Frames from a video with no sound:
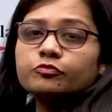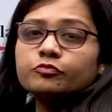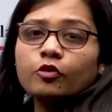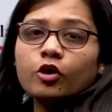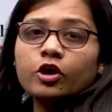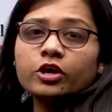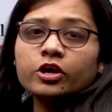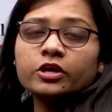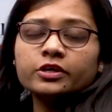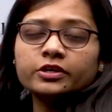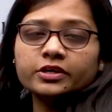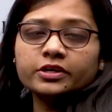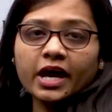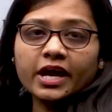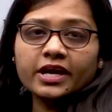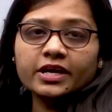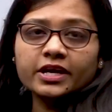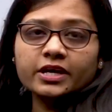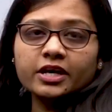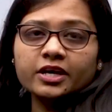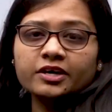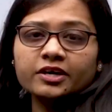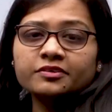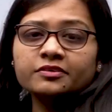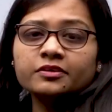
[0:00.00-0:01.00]
for
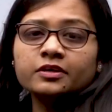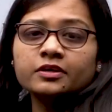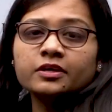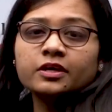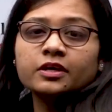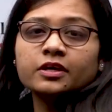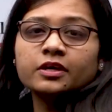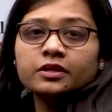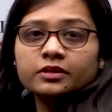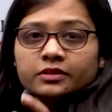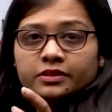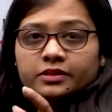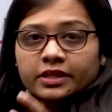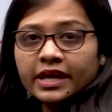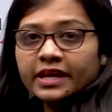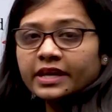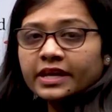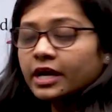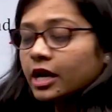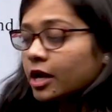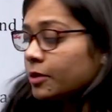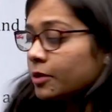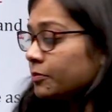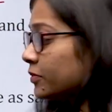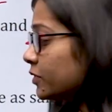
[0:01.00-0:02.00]
tigers.
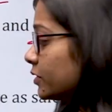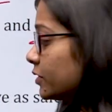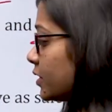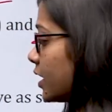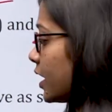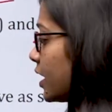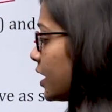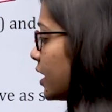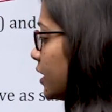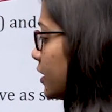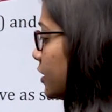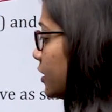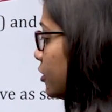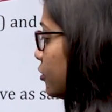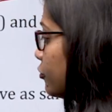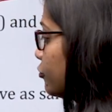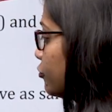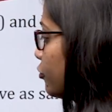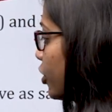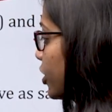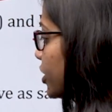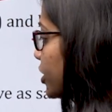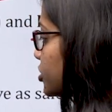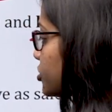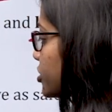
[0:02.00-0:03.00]
Then comes the
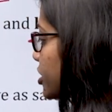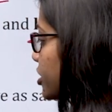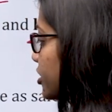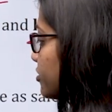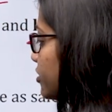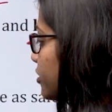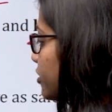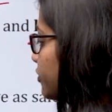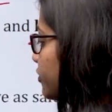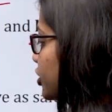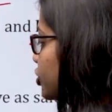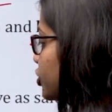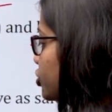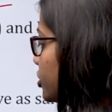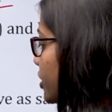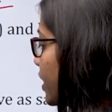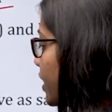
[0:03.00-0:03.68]
Forest Conservation